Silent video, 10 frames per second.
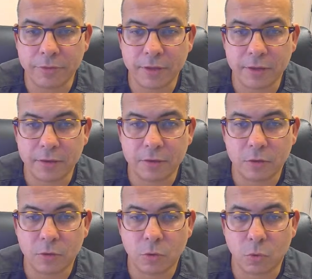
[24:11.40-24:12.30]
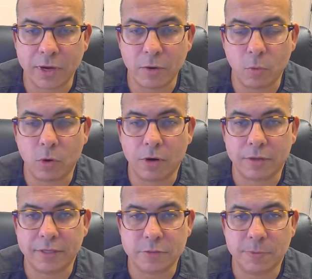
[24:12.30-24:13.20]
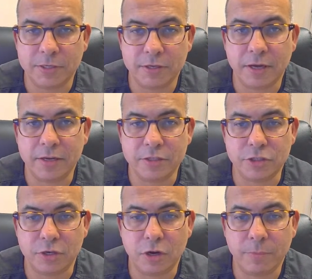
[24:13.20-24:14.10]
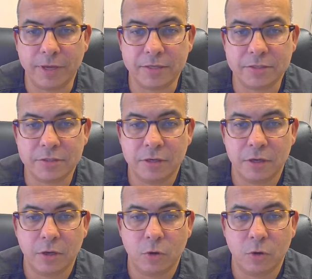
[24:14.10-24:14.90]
all the great work that's been done in genomics,